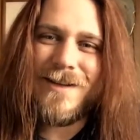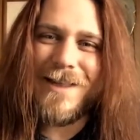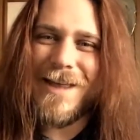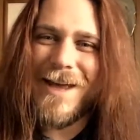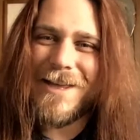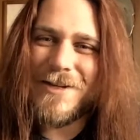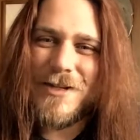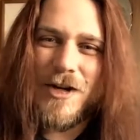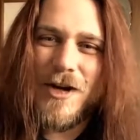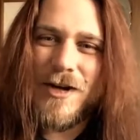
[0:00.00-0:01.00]
And there they
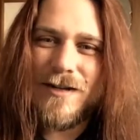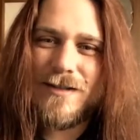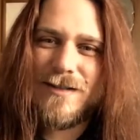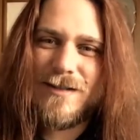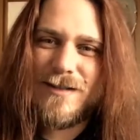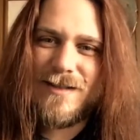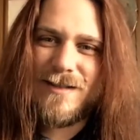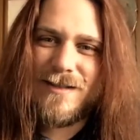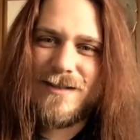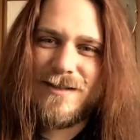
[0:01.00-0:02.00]
saw,
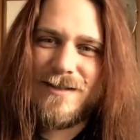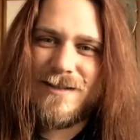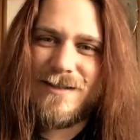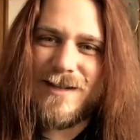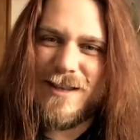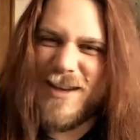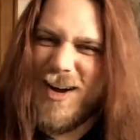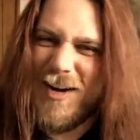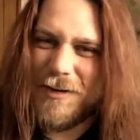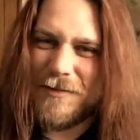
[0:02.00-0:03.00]
at the
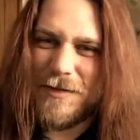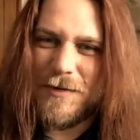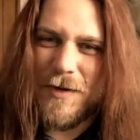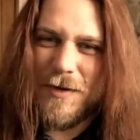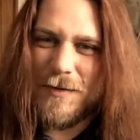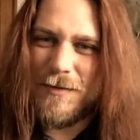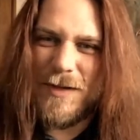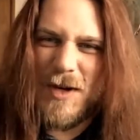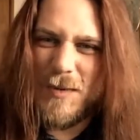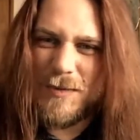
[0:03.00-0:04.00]
heart of the grove,
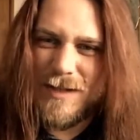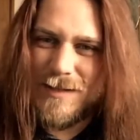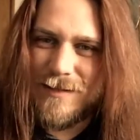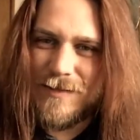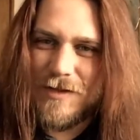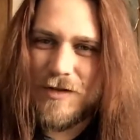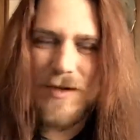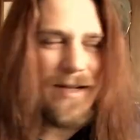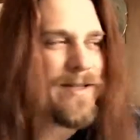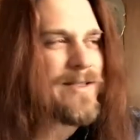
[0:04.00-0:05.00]
the oldest of the
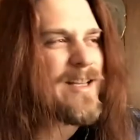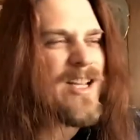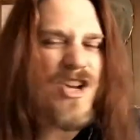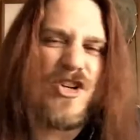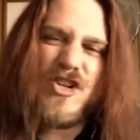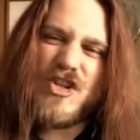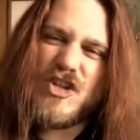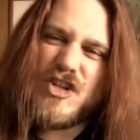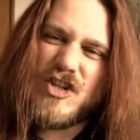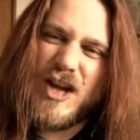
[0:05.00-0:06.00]
trees,
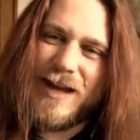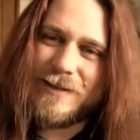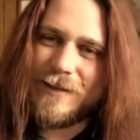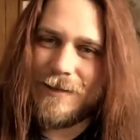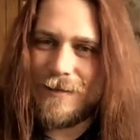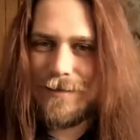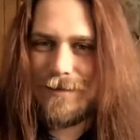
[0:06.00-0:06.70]
shatter